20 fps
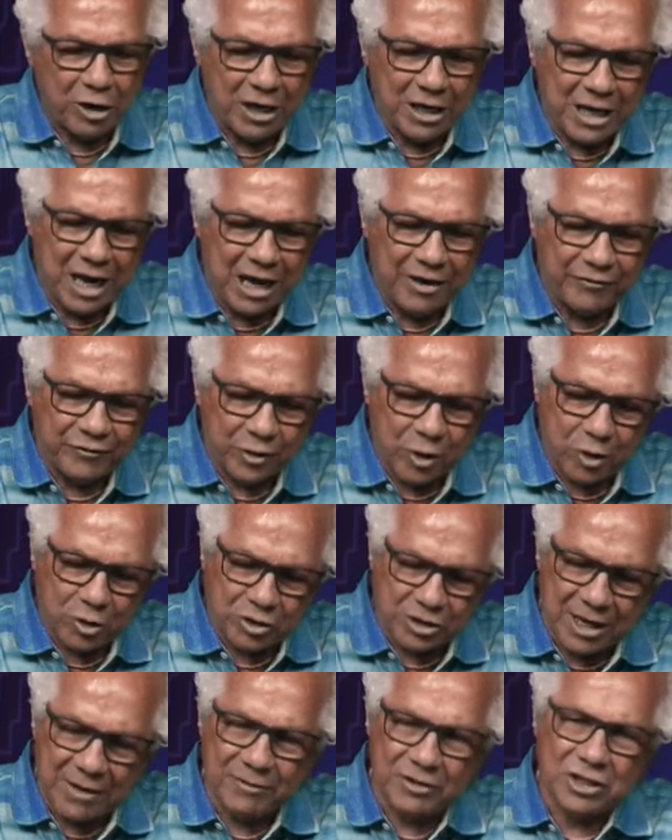night, folks.
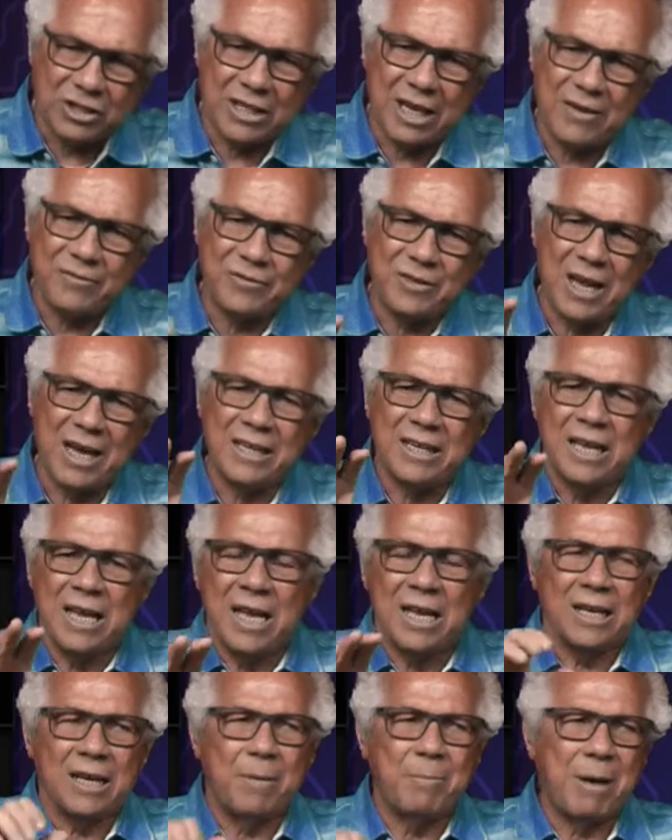Have a safe night.
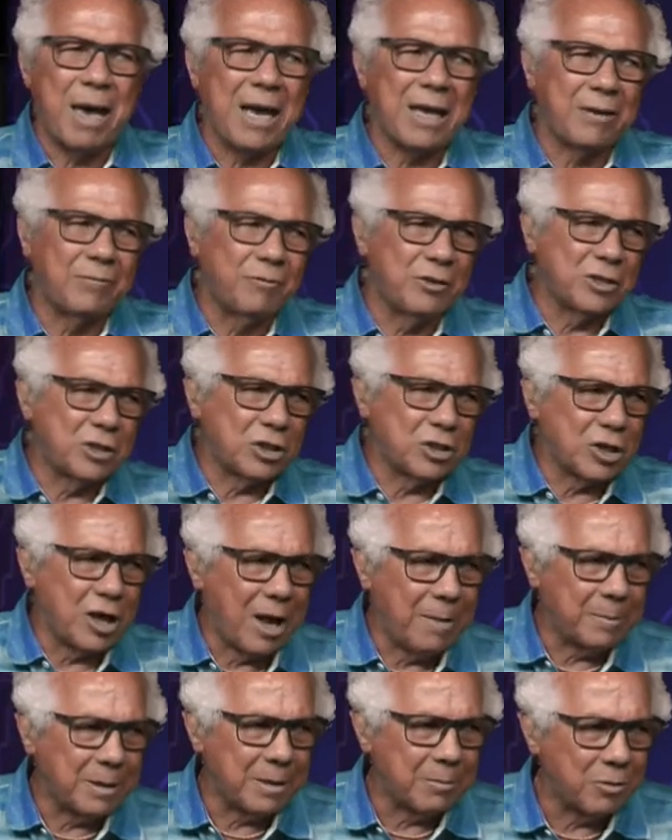Come back and visit
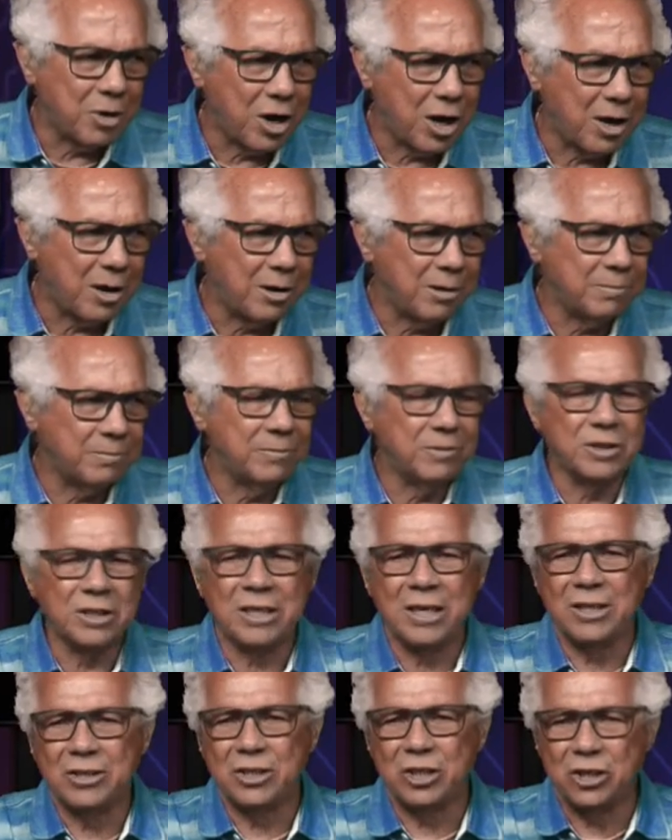Tommy tomorrow.
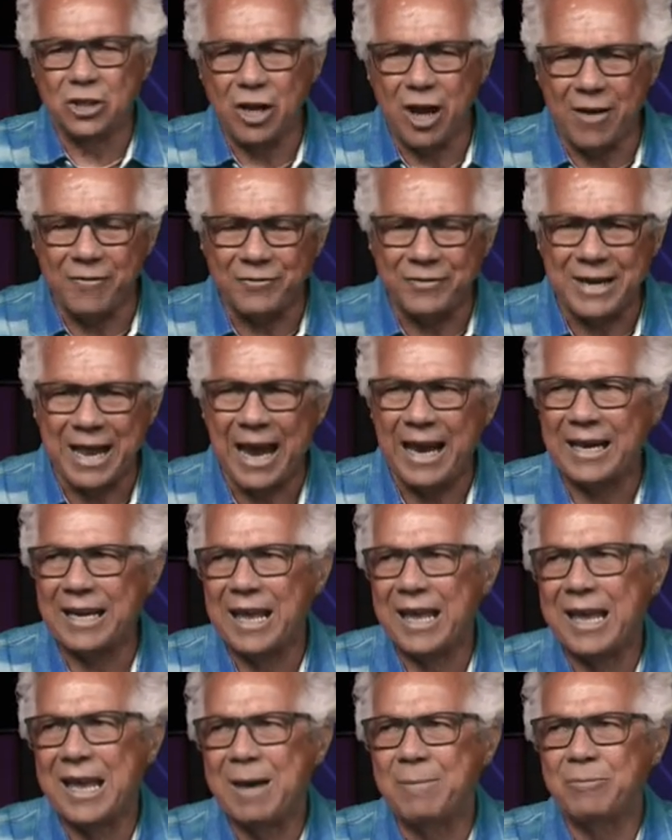Kicks us off nine a
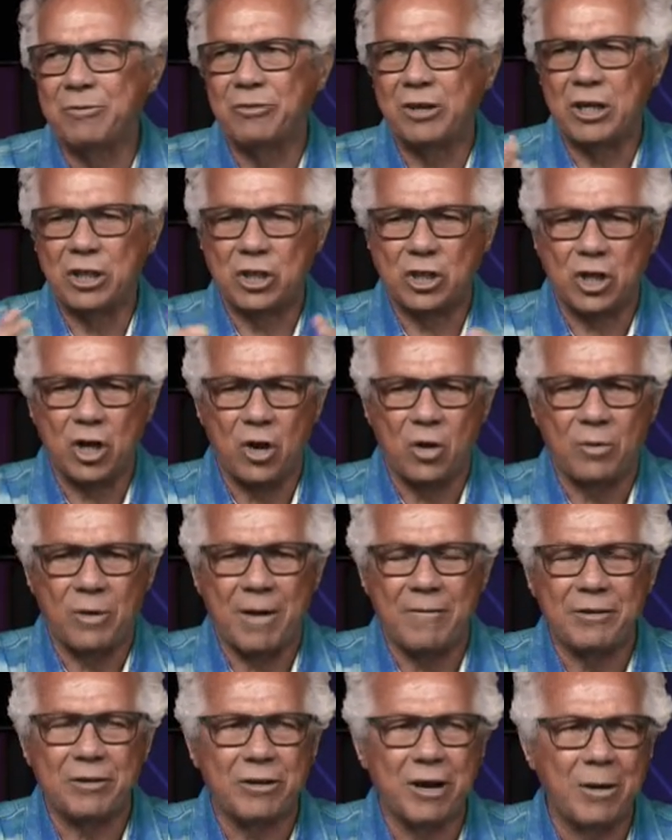m Great show. Have
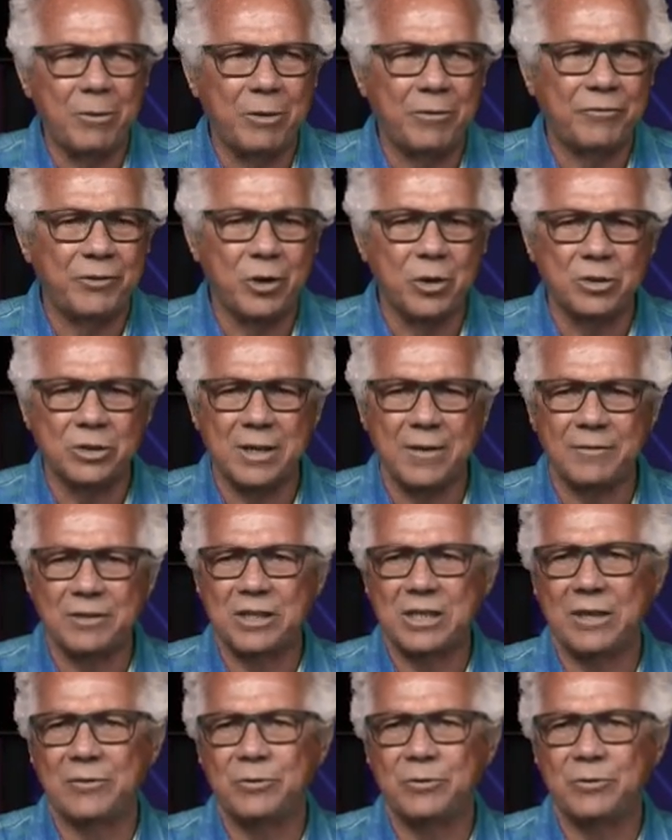a great one, folks. Have a safe